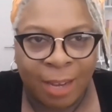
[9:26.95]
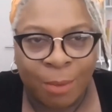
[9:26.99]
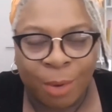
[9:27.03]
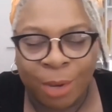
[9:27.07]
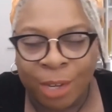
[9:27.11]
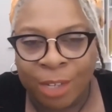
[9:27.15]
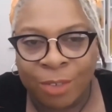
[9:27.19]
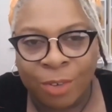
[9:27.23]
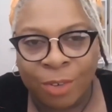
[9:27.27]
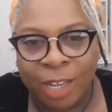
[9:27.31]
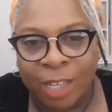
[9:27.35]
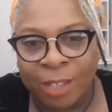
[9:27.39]
What are
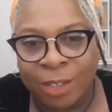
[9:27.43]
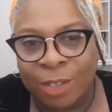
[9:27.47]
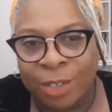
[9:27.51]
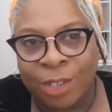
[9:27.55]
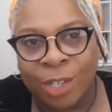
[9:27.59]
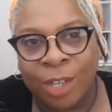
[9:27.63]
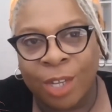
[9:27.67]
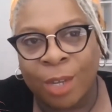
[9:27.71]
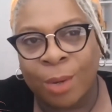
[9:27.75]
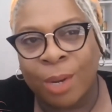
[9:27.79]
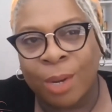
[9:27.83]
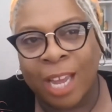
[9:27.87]
you trying to
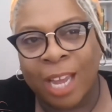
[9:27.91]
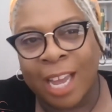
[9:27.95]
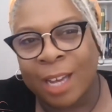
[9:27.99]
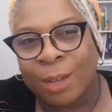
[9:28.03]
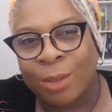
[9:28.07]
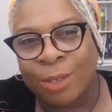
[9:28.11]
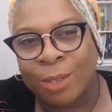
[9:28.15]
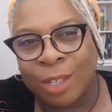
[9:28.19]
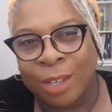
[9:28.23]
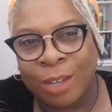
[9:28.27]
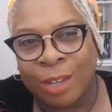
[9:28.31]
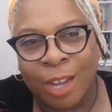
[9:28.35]
do, and how
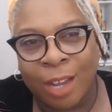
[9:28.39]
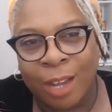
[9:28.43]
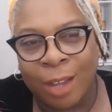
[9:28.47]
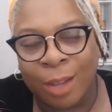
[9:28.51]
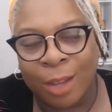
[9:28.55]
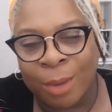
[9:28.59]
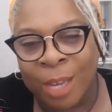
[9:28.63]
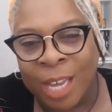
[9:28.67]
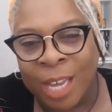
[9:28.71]
do you know